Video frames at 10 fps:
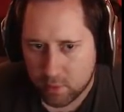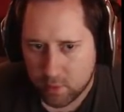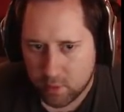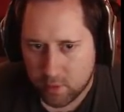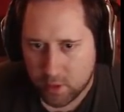
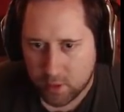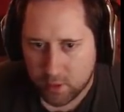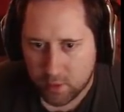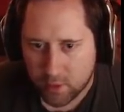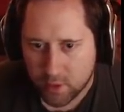Dixon
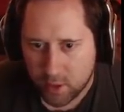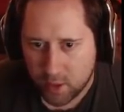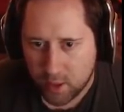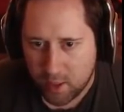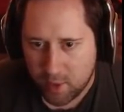is actually
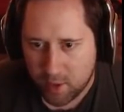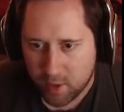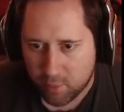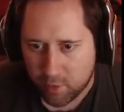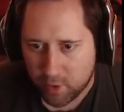aiming it
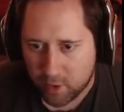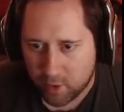up pretty good.